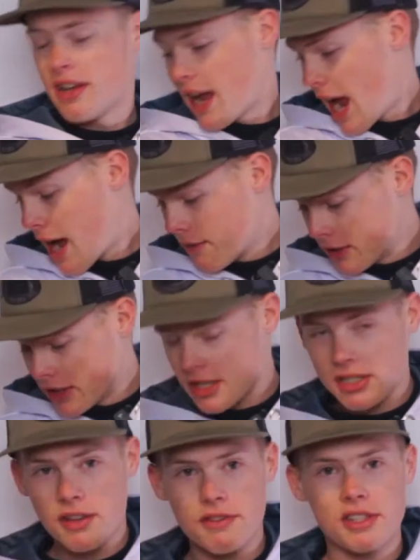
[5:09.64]
have a
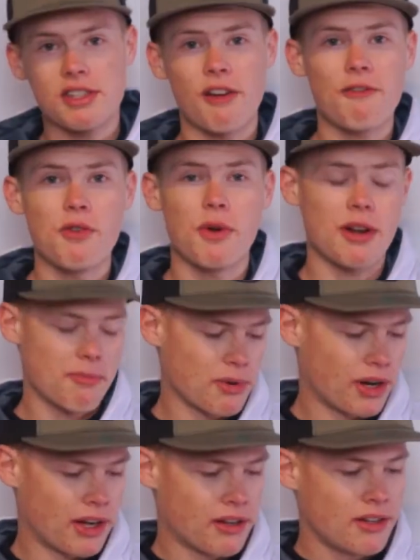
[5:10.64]
list of the stuff you want to
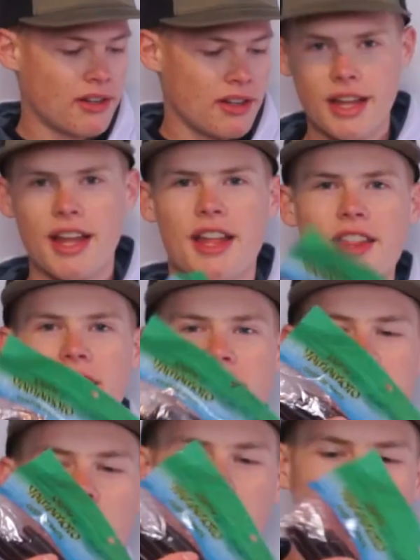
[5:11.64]
bring. The next
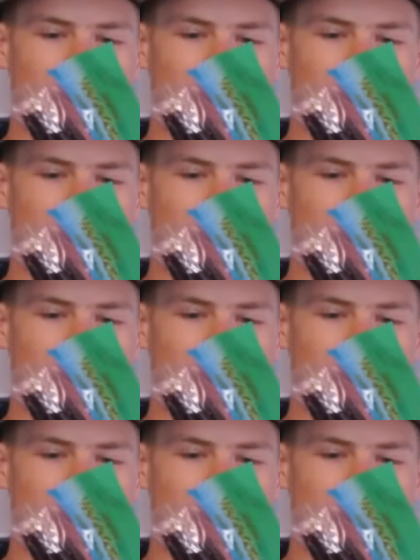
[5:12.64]
thing I'm gonna